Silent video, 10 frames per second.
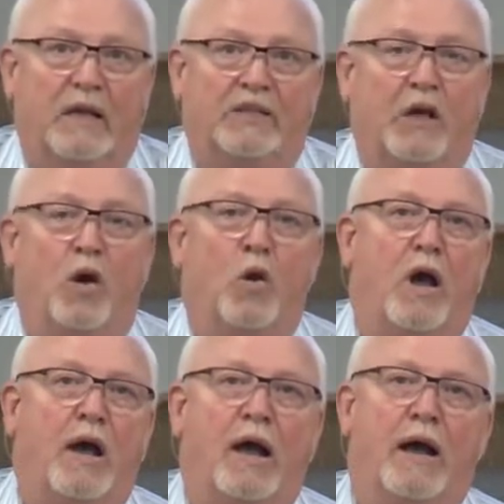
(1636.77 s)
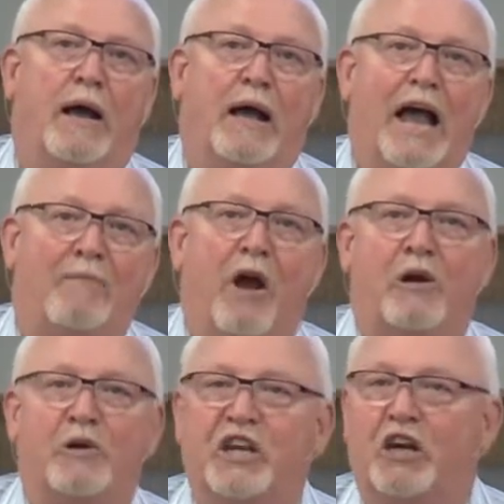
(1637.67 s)
so, uh,
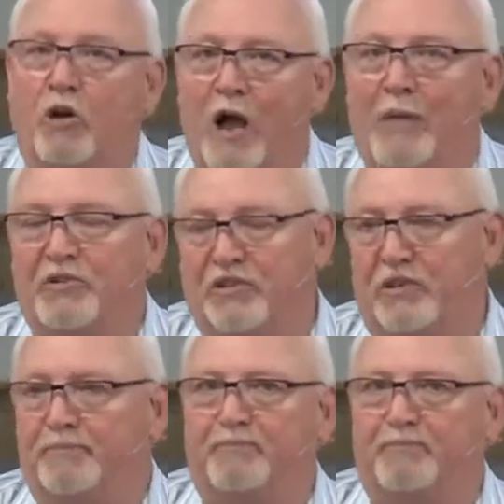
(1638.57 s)
hypocrisy corrupts.